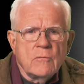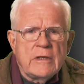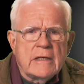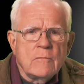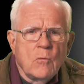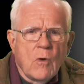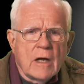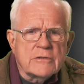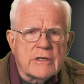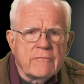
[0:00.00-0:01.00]
We can
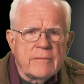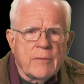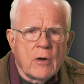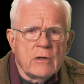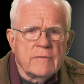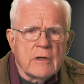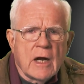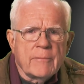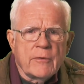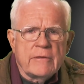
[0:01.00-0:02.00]
watch every part of it
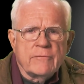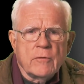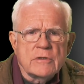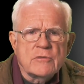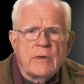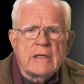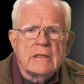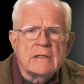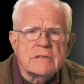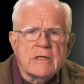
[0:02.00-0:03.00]
operate for us. We
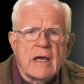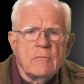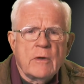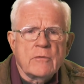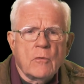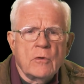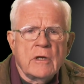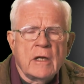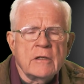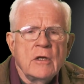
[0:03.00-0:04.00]
can decide whether or
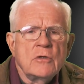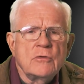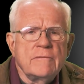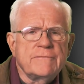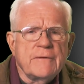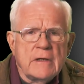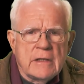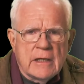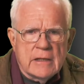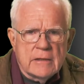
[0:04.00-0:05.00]
not to
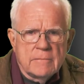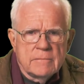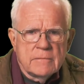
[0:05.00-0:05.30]
fund it.